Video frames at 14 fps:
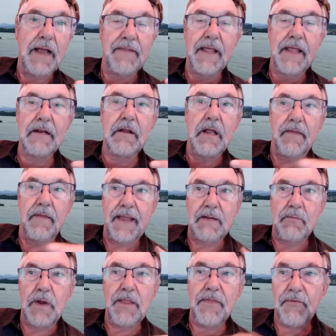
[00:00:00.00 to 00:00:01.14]
and then they
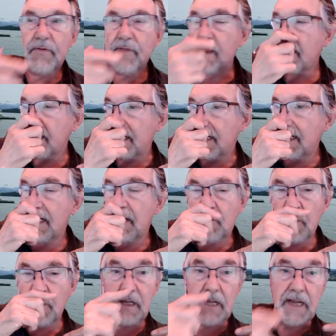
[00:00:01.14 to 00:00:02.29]
went through the thinking and it
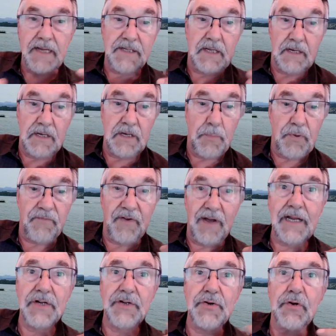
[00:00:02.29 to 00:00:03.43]
realized that, you know,
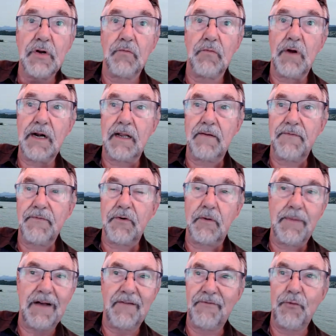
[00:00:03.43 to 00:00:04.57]
provided you can run it for
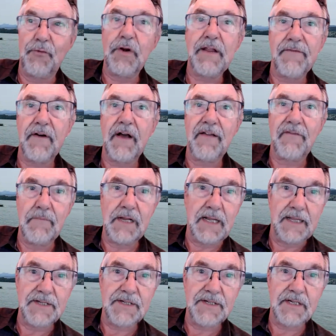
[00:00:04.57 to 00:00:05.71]
about 45
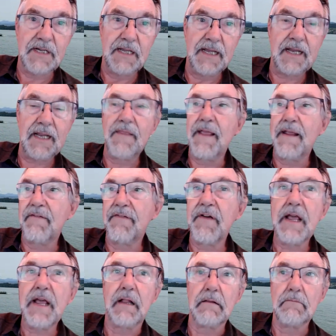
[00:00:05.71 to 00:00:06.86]
minutes, it can then
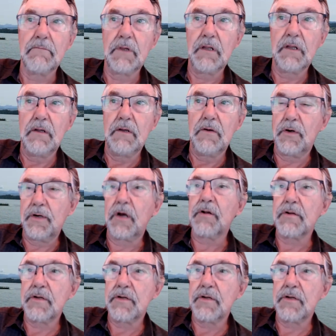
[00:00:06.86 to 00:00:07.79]
fail or not